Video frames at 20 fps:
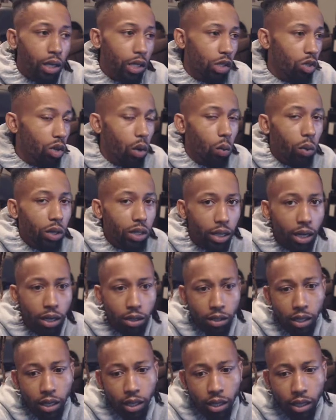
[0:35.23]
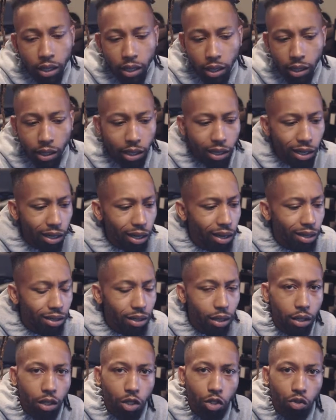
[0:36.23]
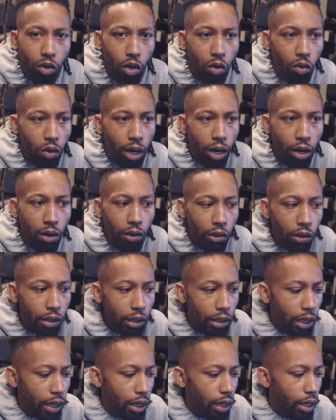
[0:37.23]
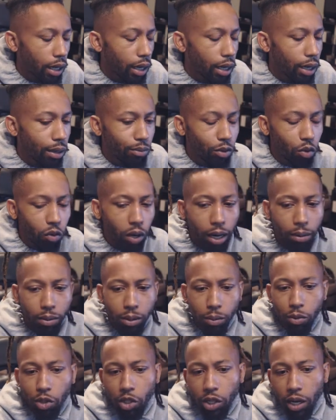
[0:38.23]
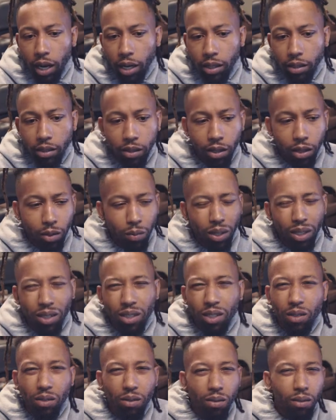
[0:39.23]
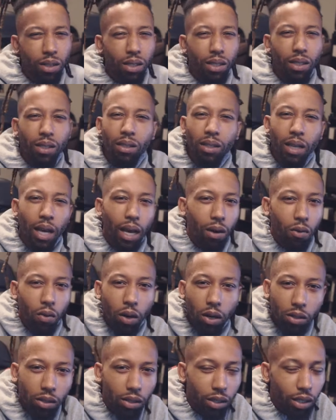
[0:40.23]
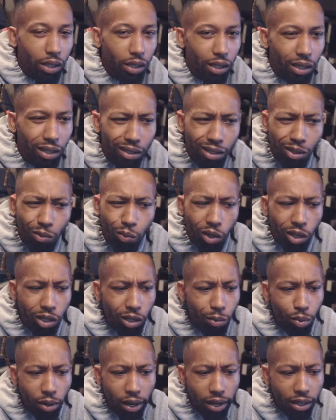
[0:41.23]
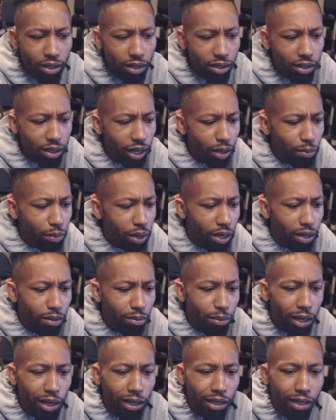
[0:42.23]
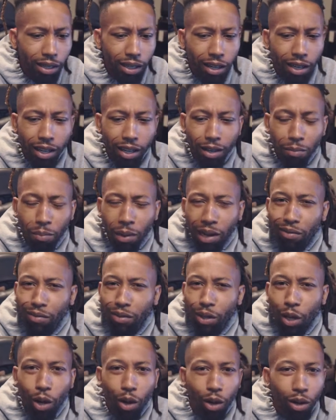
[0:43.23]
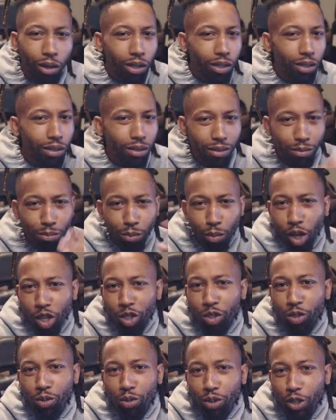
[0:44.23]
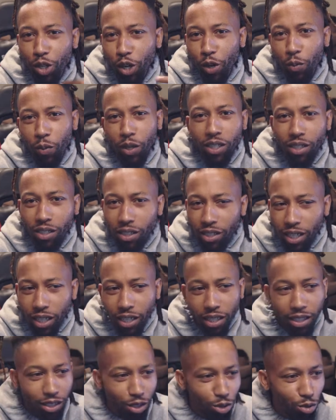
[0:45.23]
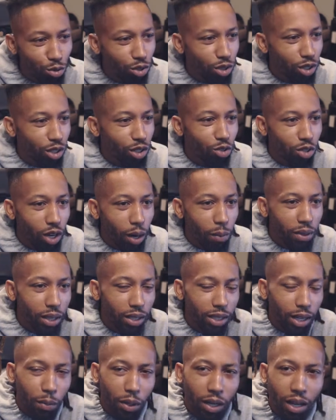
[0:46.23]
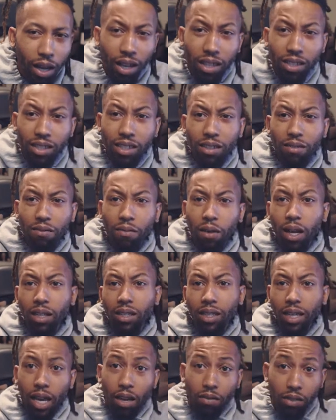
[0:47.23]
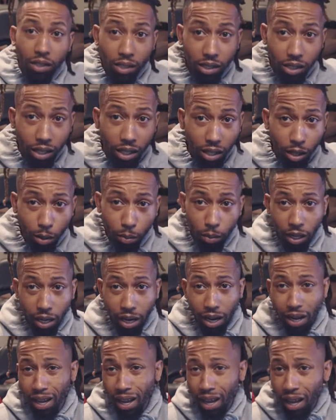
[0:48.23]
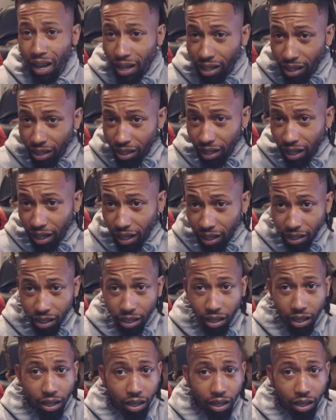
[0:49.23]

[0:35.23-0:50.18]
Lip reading: So I went down there, took the drone out, grabbed some shots, you know what I mean? Just got around the city and just wanted to practice like my vlog muscle, you know what I mean? Just get used to dropping that type of content. Finally have a setup that I kinda like.